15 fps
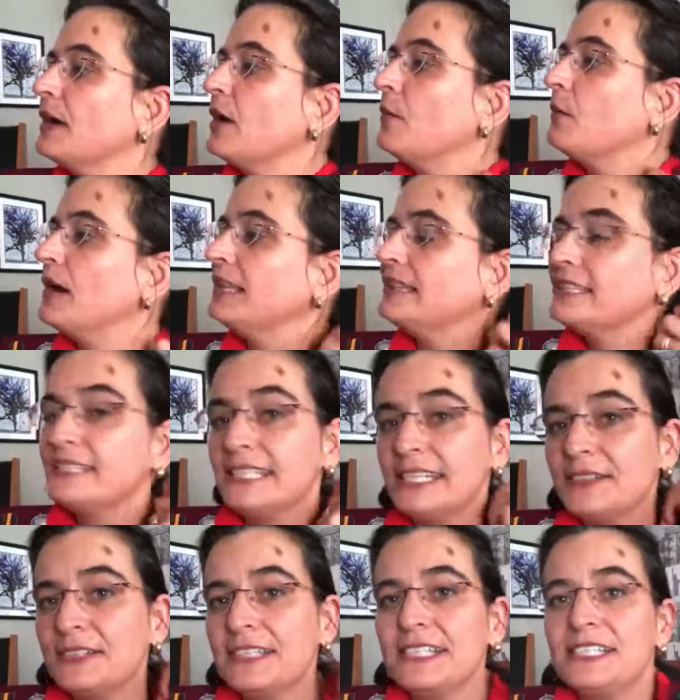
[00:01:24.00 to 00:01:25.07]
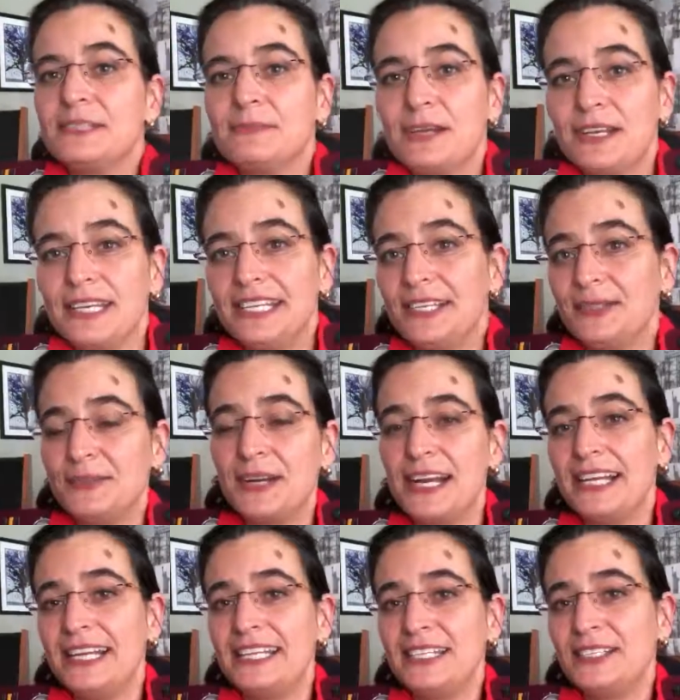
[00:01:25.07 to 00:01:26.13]
what the secret is about eating
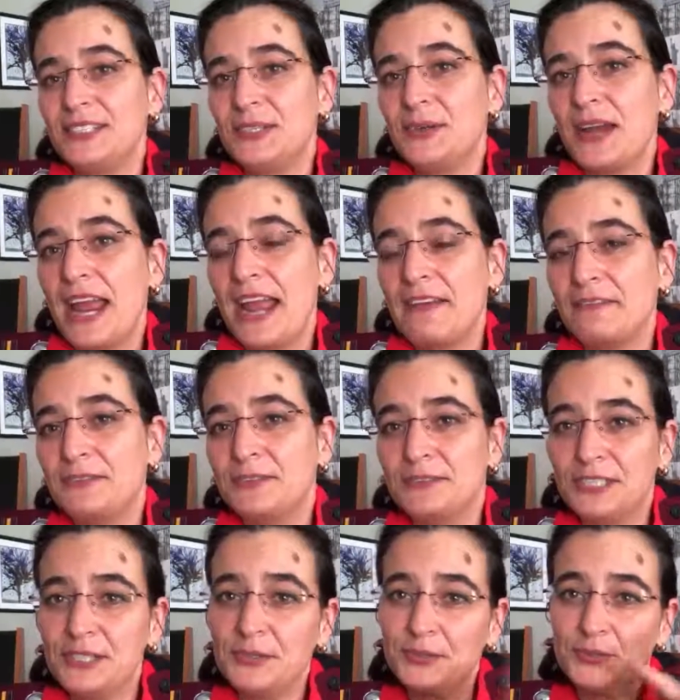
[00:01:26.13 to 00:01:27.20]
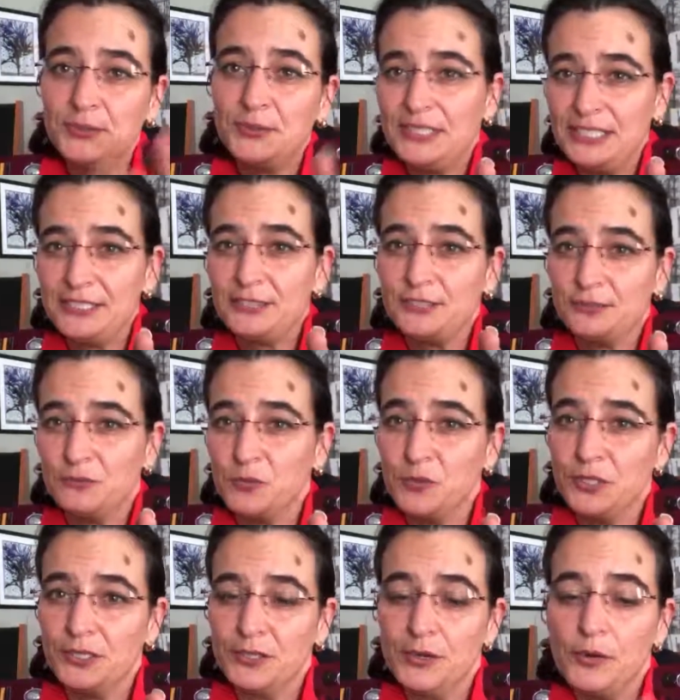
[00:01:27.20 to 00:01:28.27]
right is you have to drink your 2 liters of
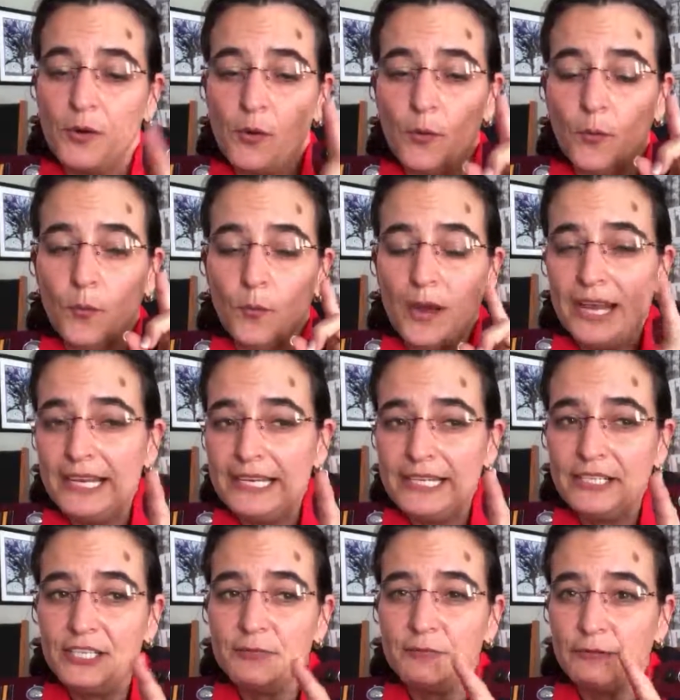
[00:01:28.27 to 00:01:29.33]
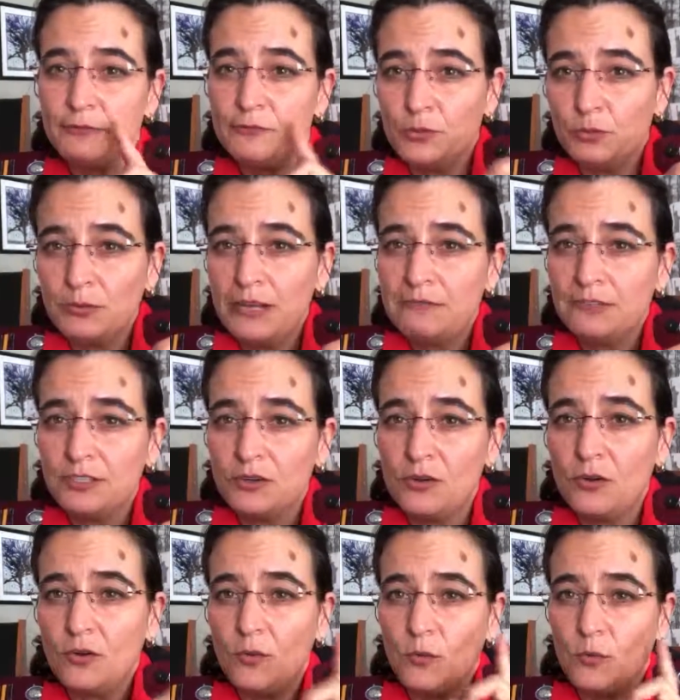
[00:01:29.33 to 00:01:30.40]
water. 1 liter before 12
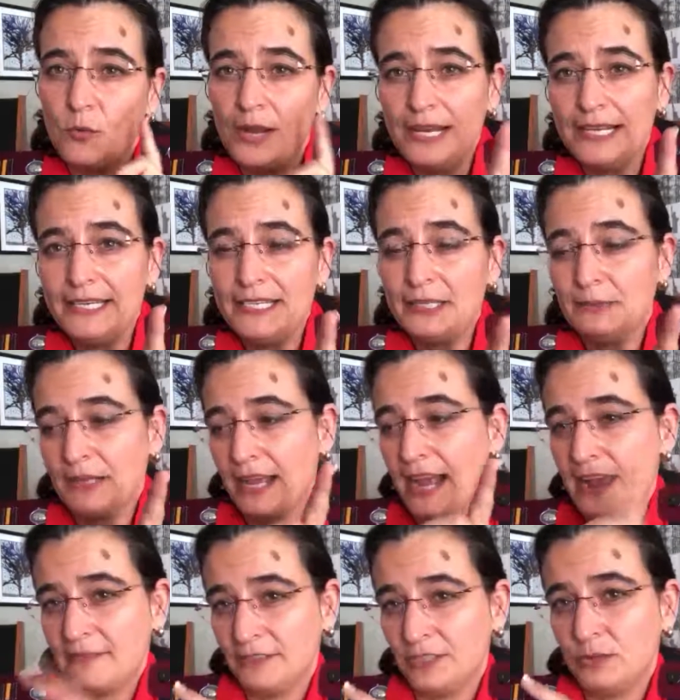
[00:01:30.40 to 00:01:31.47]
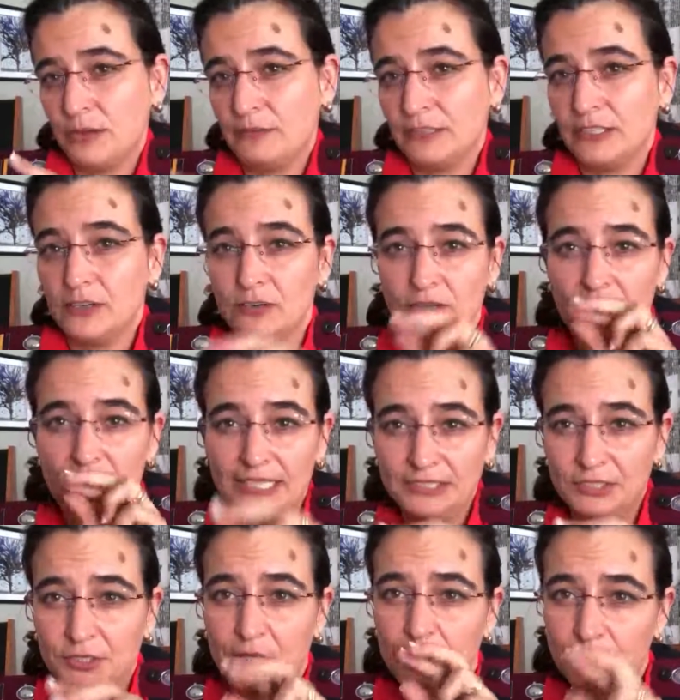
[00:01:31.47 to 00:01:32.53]
o'clock, 1 liter after 12 o'clock,
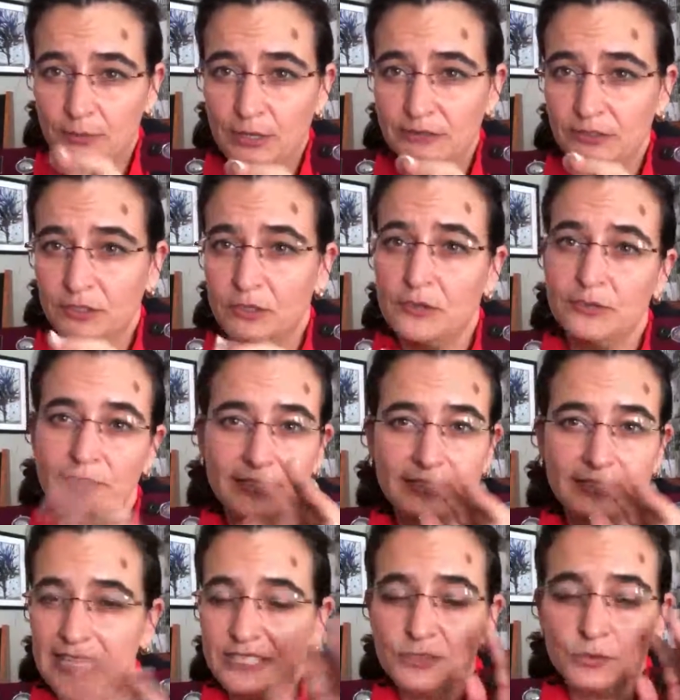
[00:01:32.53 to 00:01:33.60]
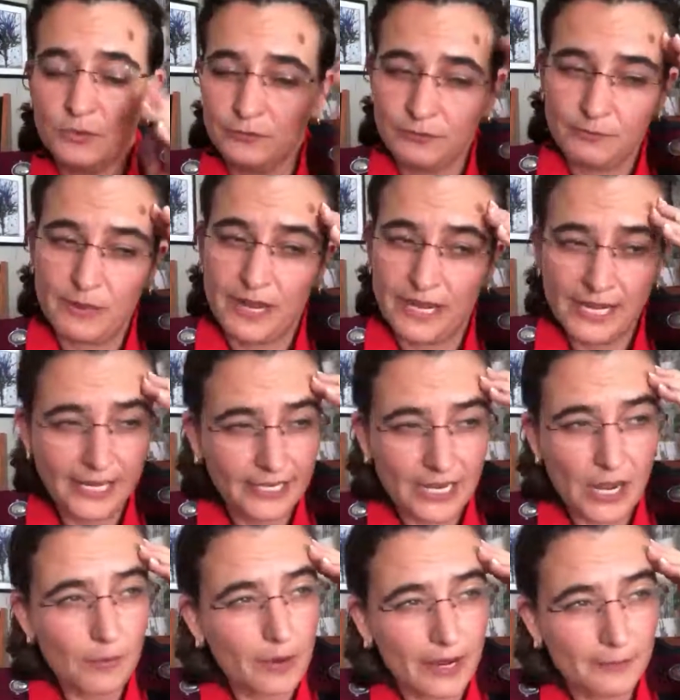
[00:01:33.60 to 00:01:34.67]
lunchtime, 12 o'clock. That's sort of in my head
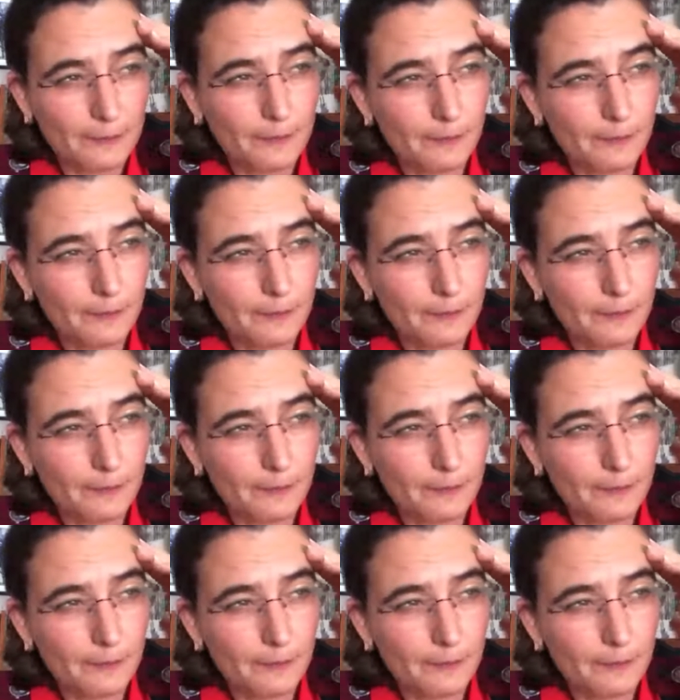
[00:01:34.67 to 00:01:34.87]
how I